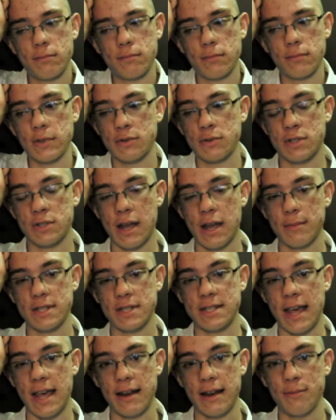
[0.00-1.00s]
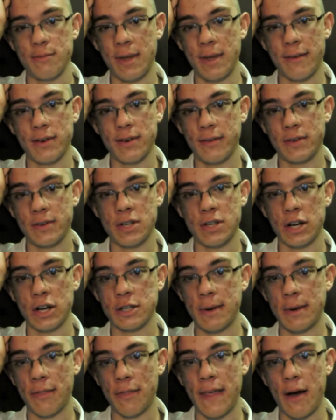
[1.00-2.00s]
Osama's dead. We haven't even talked
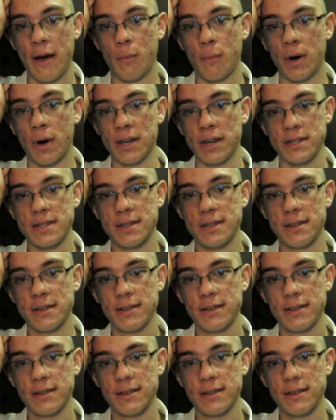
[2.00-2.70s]
about that once.